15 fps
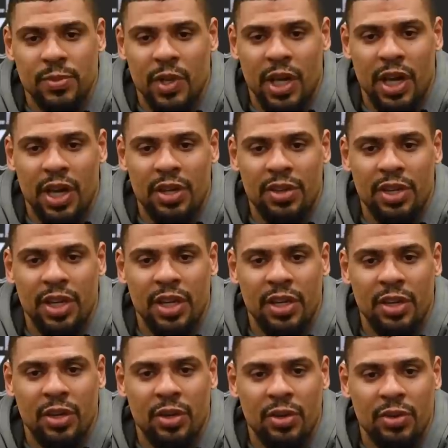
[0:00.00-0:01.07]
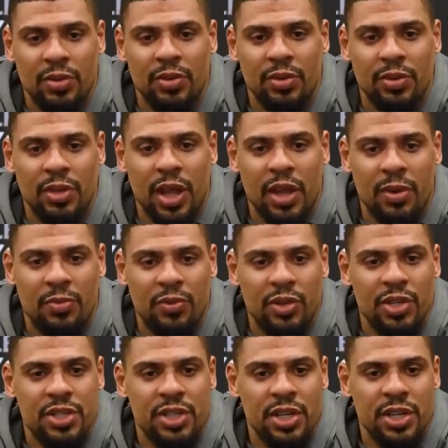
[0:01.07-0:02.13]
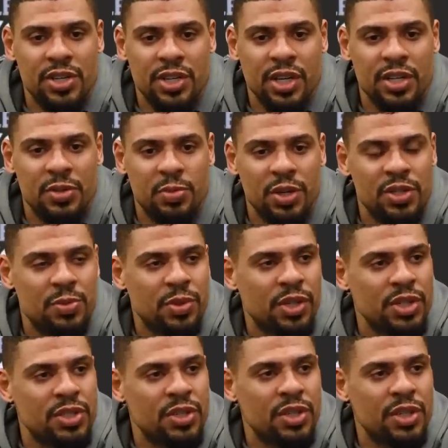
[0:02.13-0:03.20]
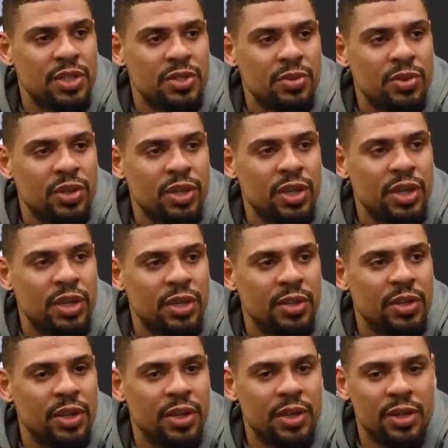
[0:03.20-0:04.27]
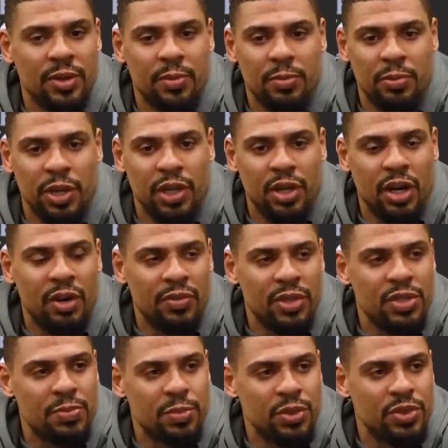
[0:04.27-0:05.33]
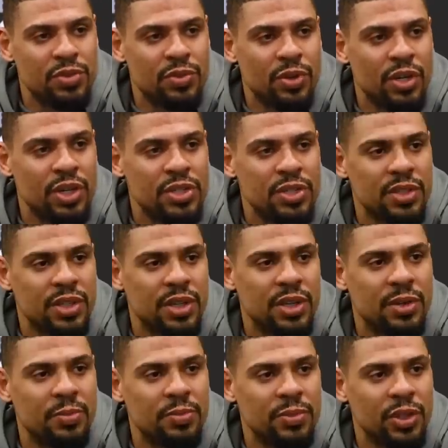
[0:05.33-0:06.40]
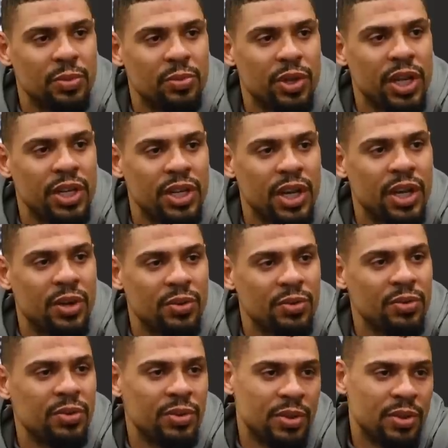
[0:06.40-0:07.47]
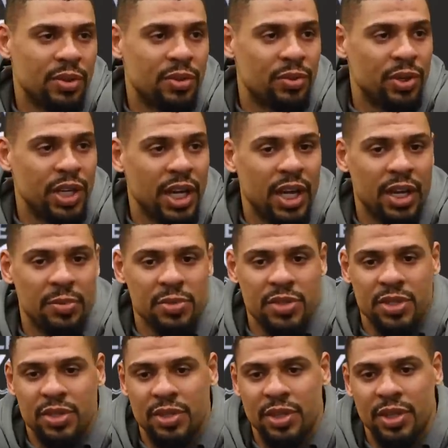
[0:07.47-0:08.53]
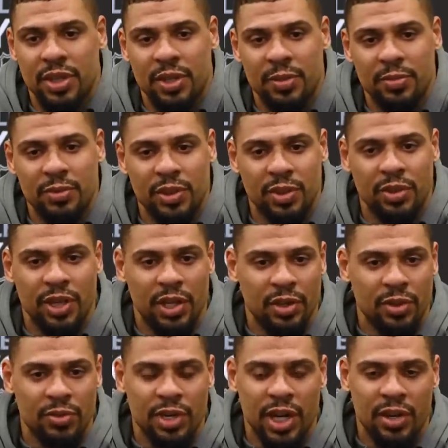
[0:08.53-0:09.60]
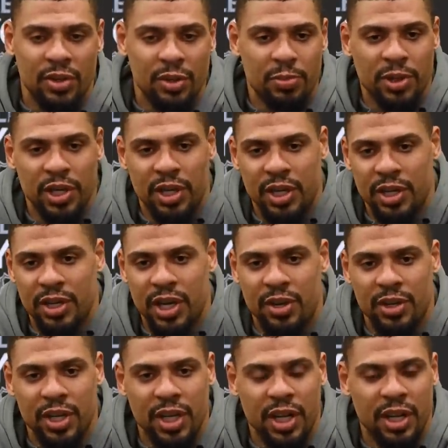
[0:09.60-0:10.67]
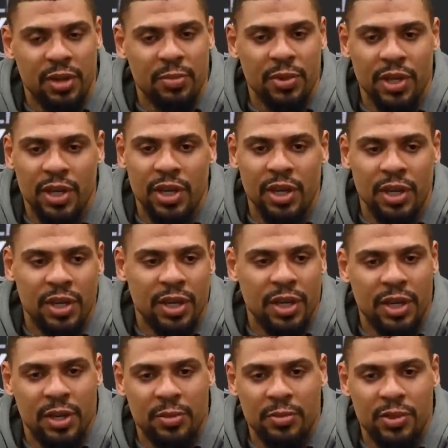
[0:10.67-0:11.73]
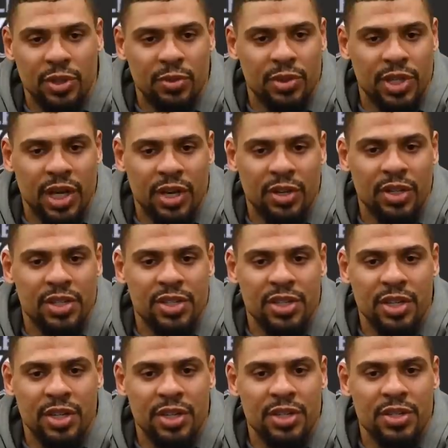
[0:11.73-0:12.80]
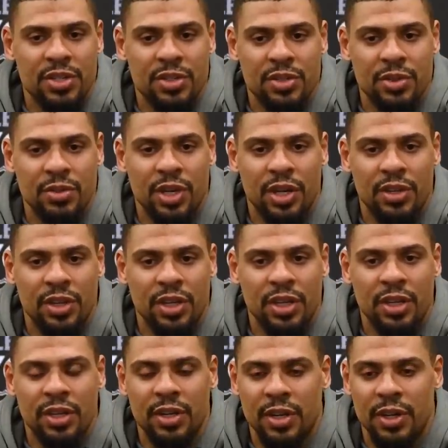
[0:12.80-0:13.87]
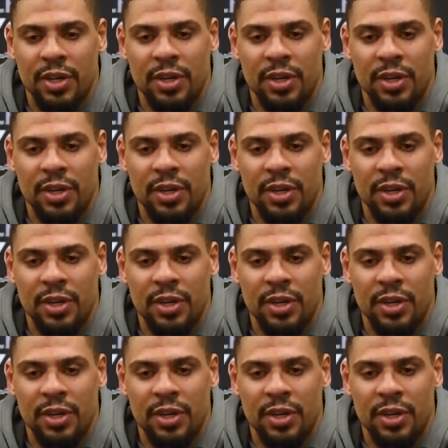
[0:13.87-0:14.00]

I think, you know, that first series against Pittsburgh is a really big confidence boost for us. You know, playing down 3 games, you know, let alone down in a period, down in a game. You know, we're down in the series 2-0, and